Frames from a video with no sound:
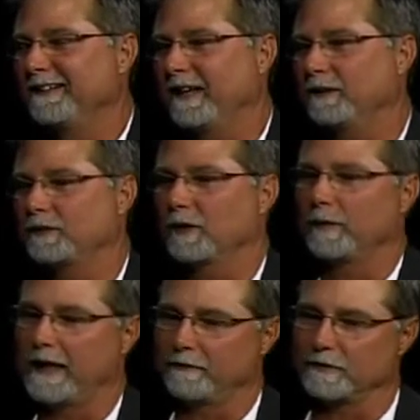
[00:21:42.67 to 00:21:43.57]
And so we
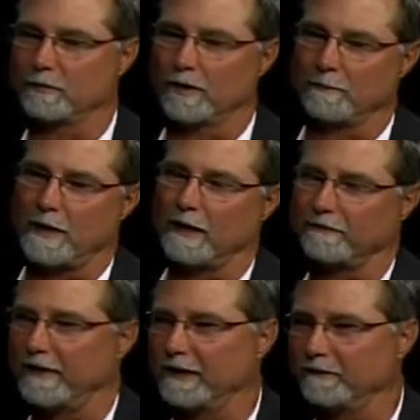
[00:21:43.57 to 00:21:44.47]
have to sort of
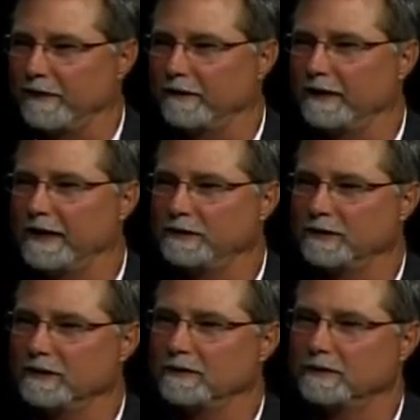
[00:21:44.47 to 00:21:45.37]
modify the
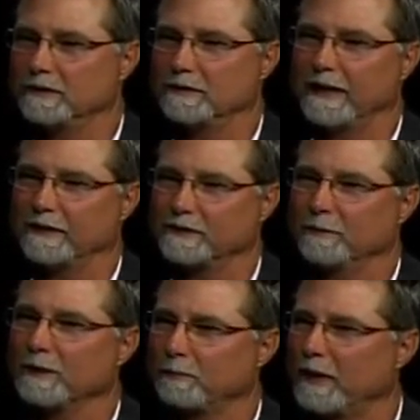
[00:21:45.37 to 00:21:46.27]
foundation to take some
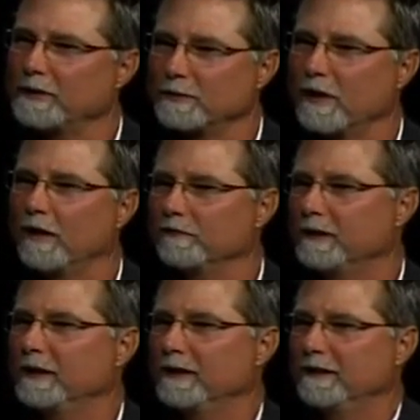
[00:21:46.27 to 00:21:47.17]
of the pressure off,
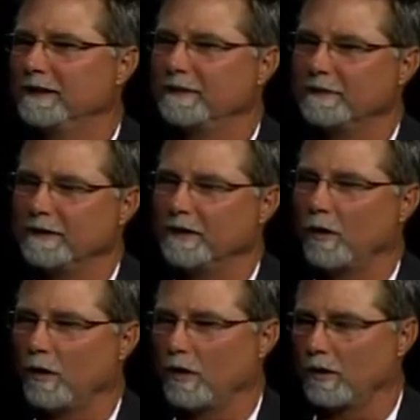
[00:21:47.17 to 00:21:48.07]

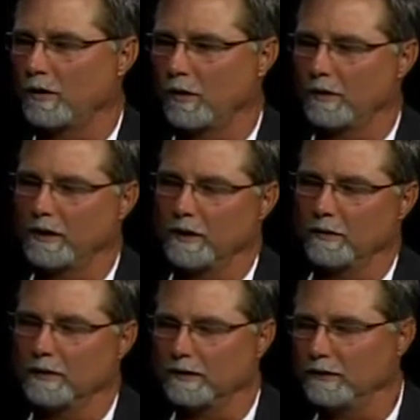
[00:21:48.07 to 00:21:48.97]
or
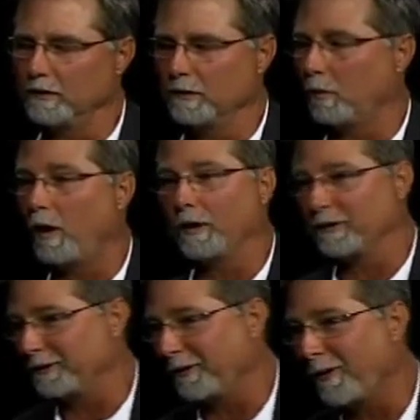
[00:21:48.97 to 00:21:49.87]
you to water
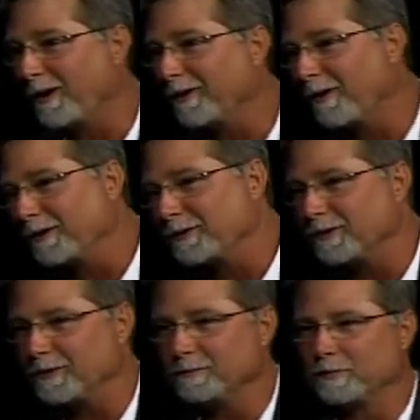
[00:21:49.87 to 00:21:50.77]
your yard or
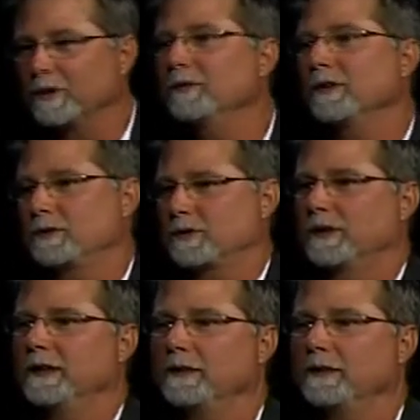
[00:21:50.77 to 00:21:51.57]
to prune the tree.